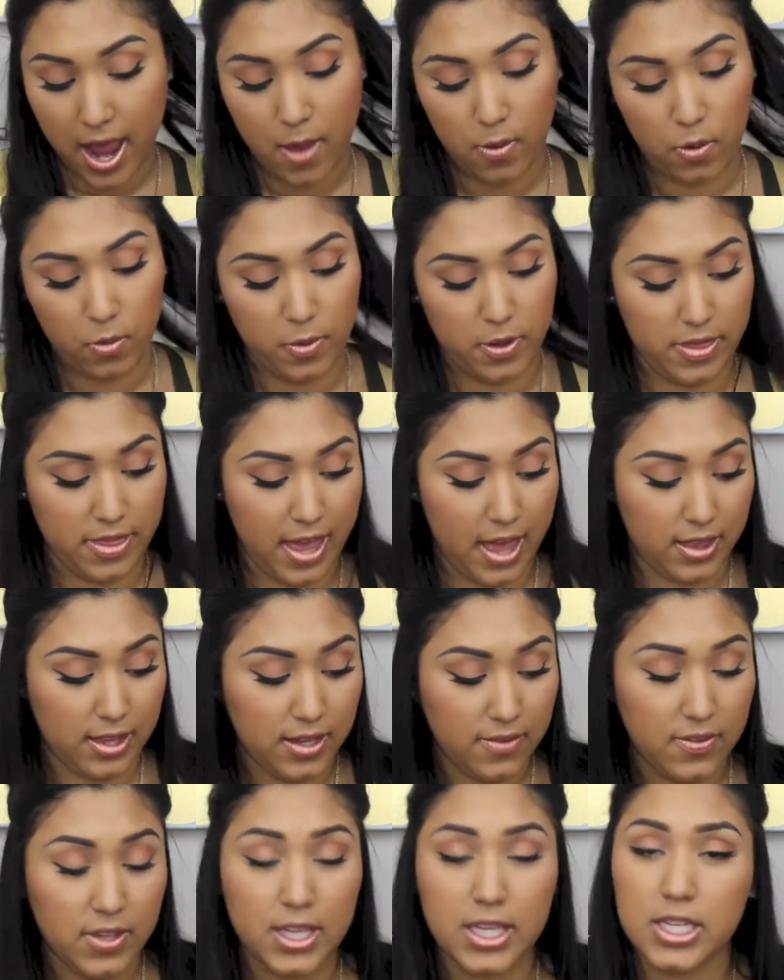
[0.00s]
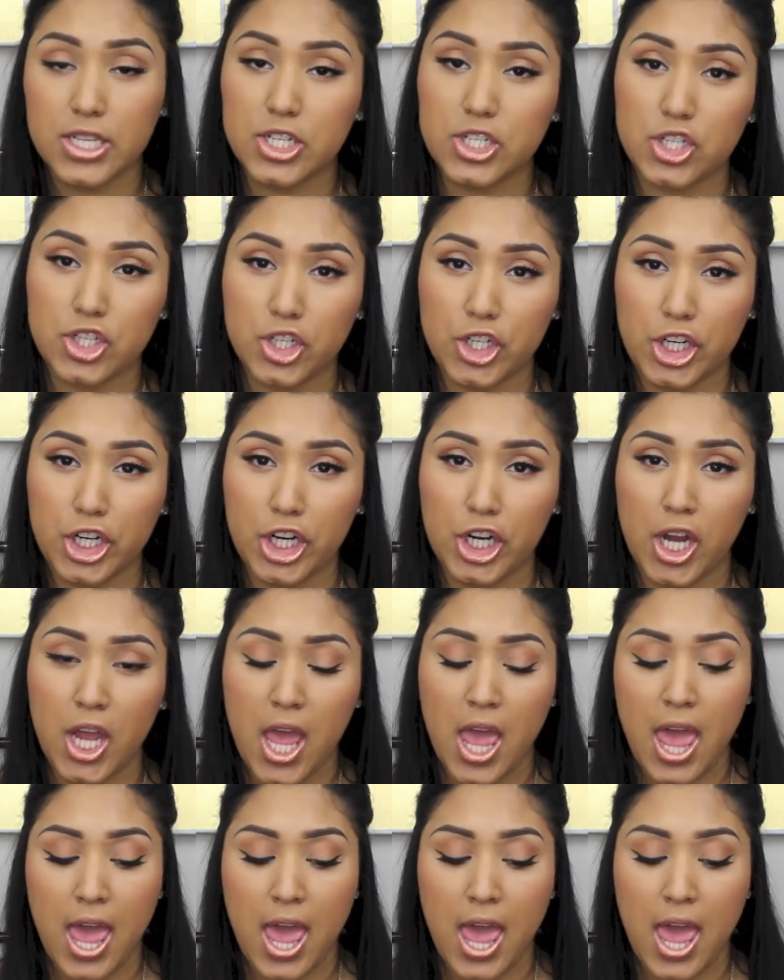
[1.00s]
I will put that leave-in conditioner